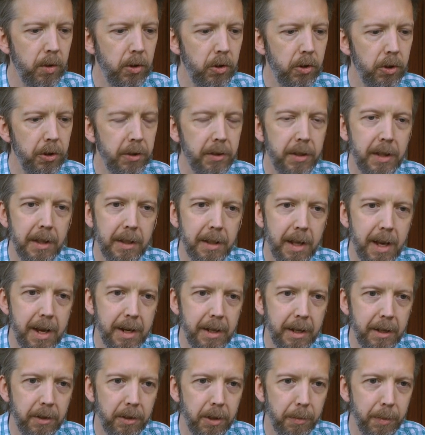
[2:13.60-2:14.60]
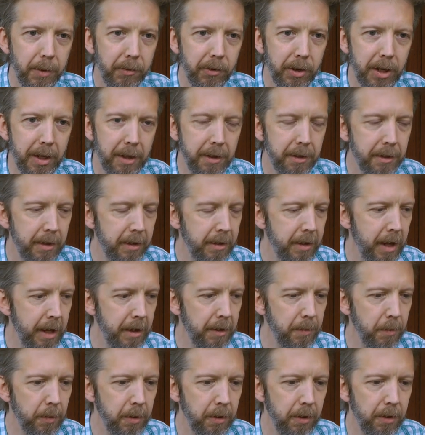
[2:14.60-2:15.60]
just designing to be released
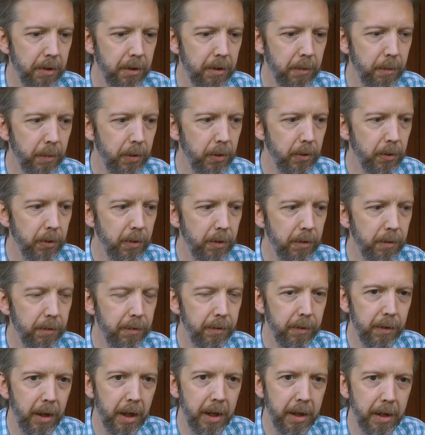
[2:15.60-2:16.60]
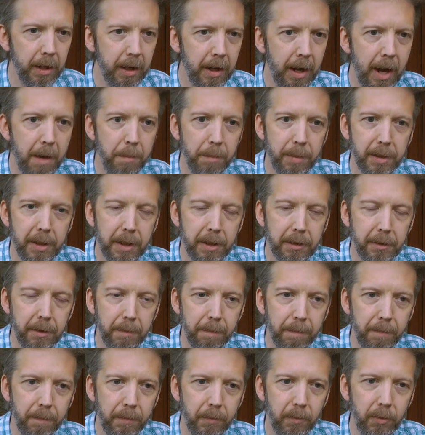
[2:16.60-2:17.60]
next month some sort of clamp
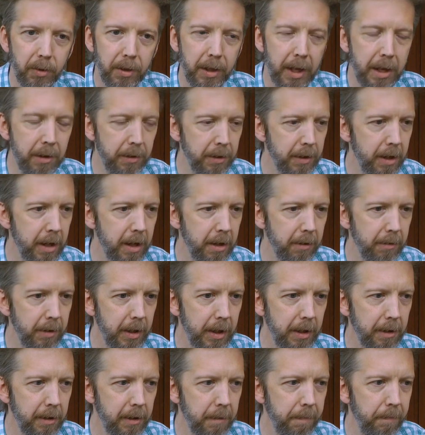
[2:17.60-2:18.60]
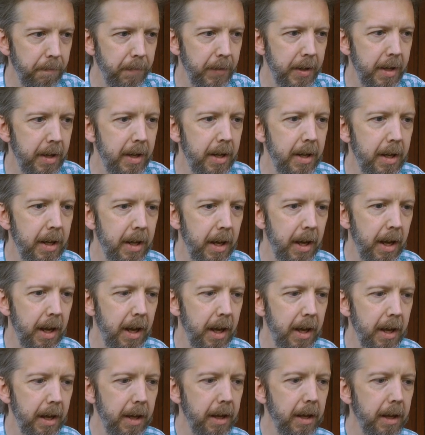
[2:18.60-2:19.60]
system for the outside of this.
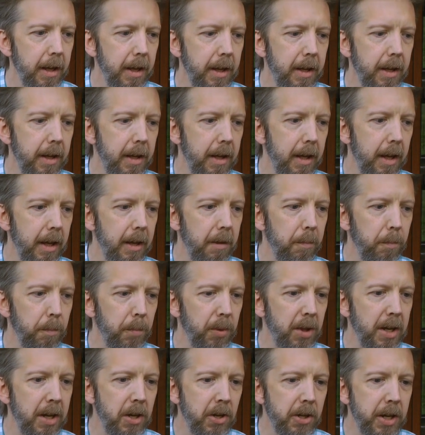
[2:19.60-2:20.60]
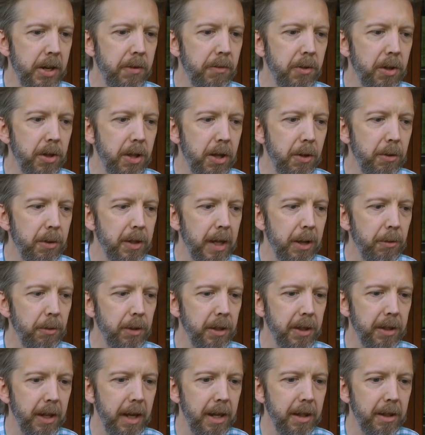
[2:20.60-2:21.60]
But in general use, I
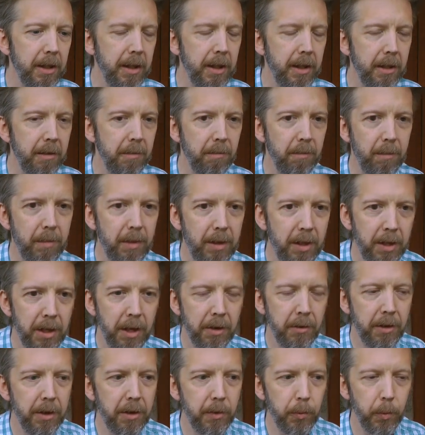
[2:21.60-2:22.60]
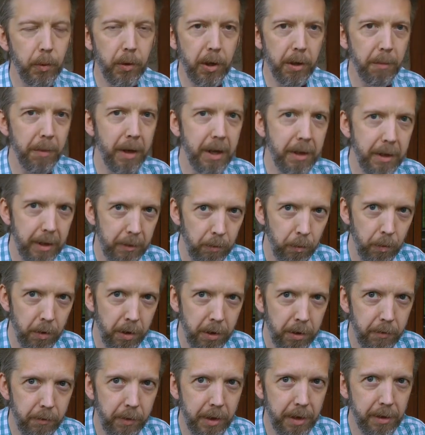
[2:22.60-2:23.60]
would say that you don't need to worry about it. And one
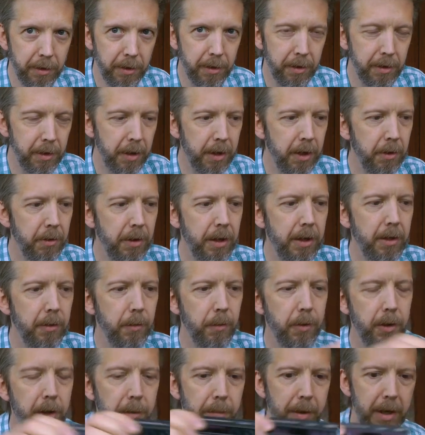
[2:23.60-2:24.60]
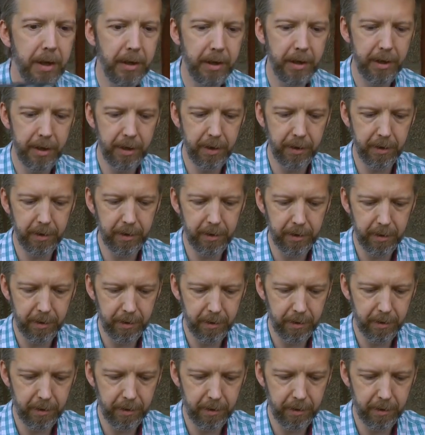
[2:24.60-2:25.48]
of the reasons you don't need to worry about it is